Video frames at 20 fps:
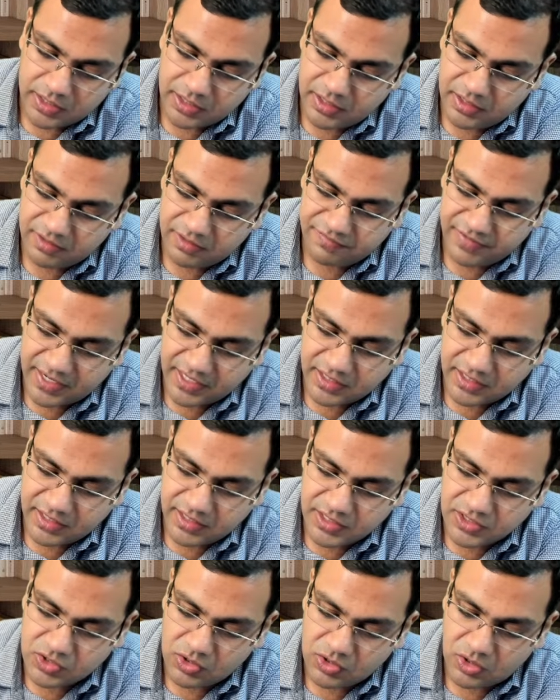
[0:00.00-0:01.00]
Your
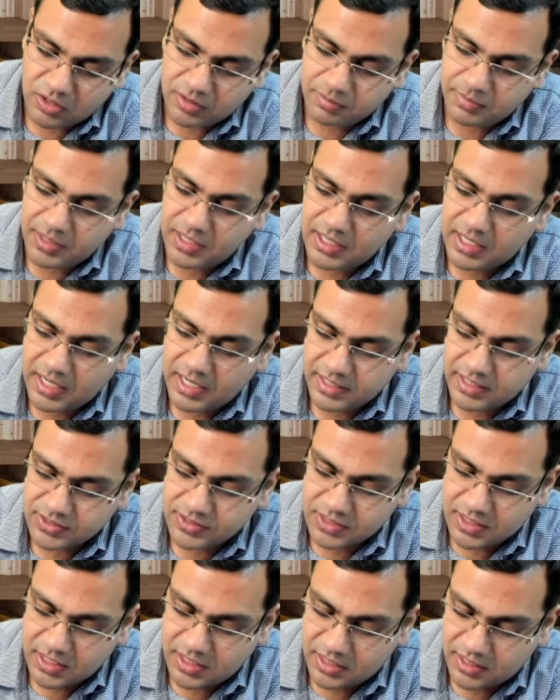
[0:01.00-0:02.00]
factory's normal hours
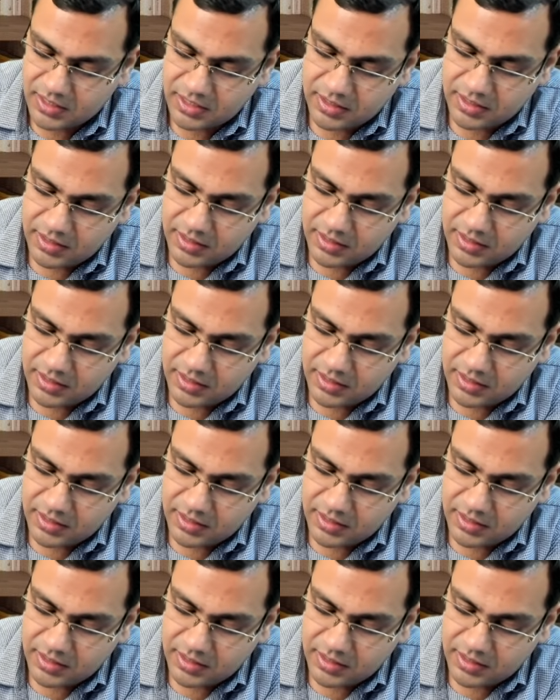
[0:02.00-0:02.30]
are